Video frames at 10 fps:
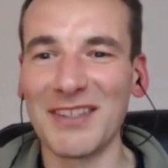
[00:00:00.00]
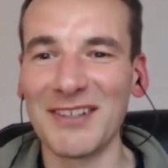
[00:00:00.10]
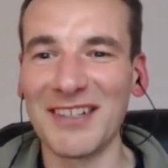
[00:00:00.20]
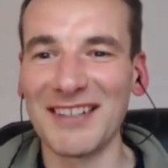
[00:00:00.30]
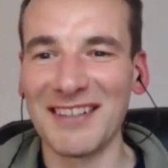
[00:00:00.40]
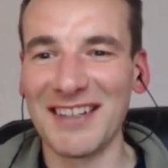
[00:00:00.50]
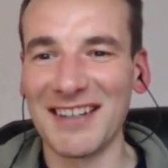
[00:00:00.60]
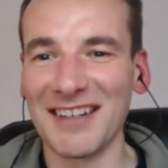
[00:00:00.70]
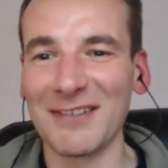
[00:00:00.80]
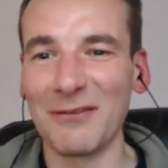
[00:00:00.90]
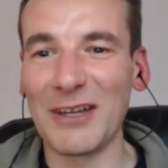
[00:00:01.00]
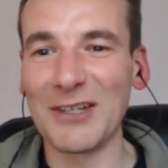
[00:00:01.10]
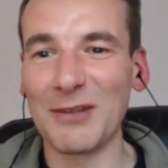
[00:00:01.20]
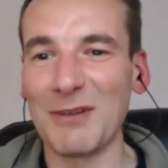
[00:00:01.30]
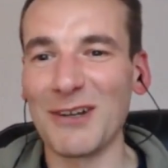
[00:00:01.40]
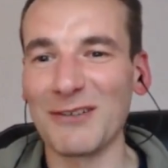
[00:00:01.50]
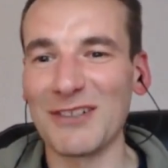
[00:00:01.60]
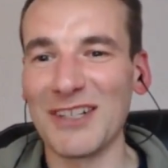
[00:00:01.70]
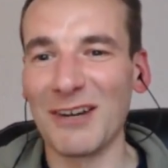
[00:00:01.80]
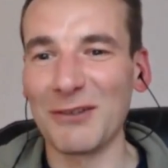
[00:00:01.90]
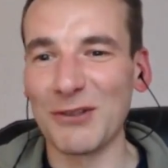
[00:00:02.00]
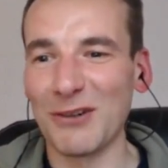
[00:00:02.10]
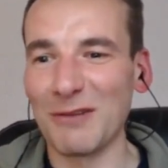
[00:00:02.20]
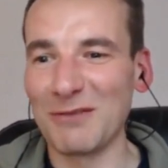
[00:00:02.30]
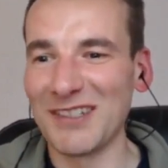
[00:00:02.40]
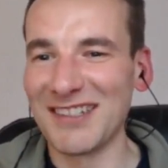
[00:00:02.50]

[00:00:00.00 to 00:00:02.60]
doing kind of H T M L, JavaScript